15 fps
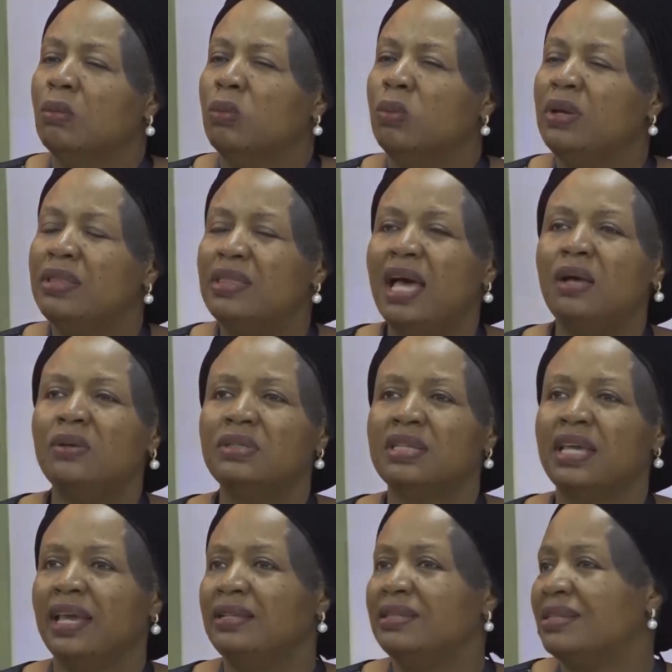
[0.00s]
without
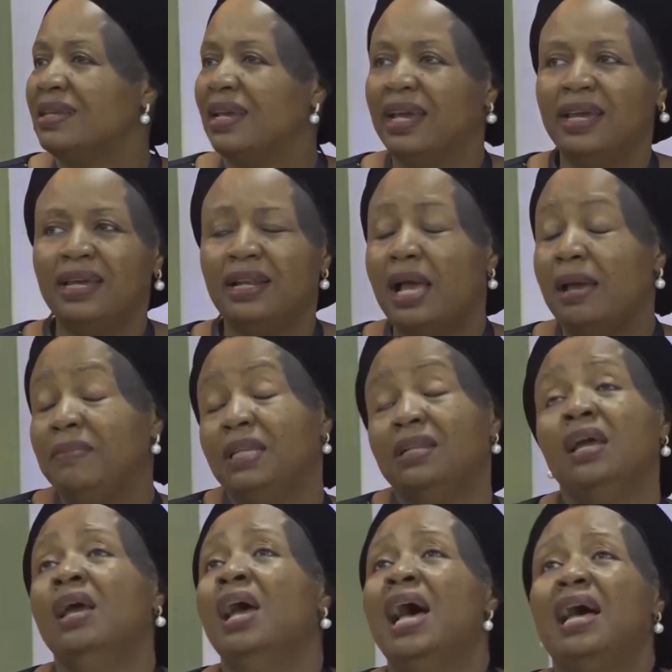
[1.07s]
gainsaying, I
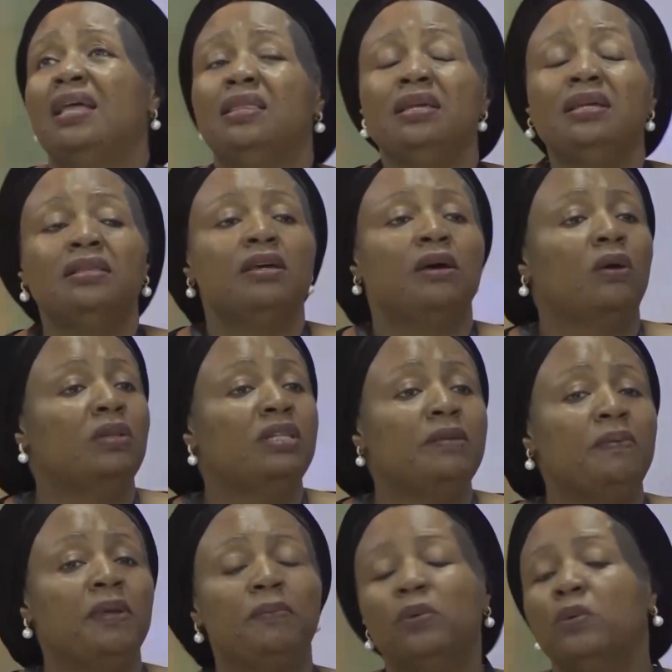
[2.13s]
mean, I think the only
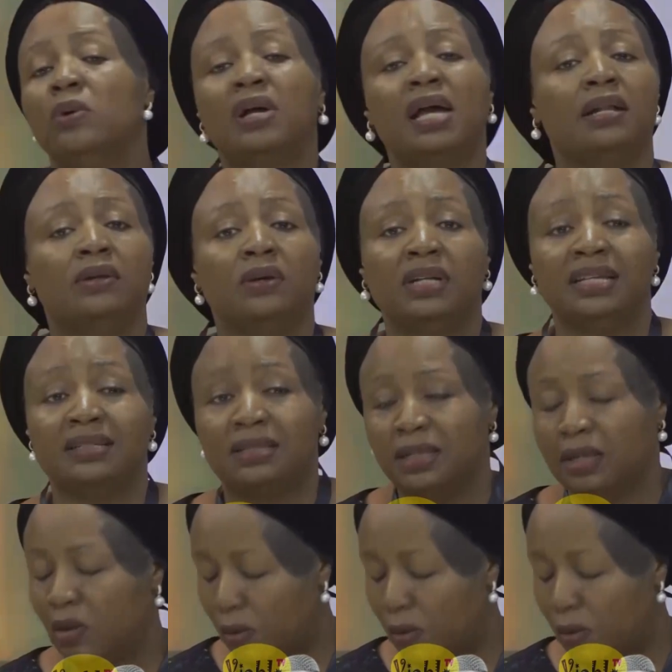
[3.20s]
people who can honestly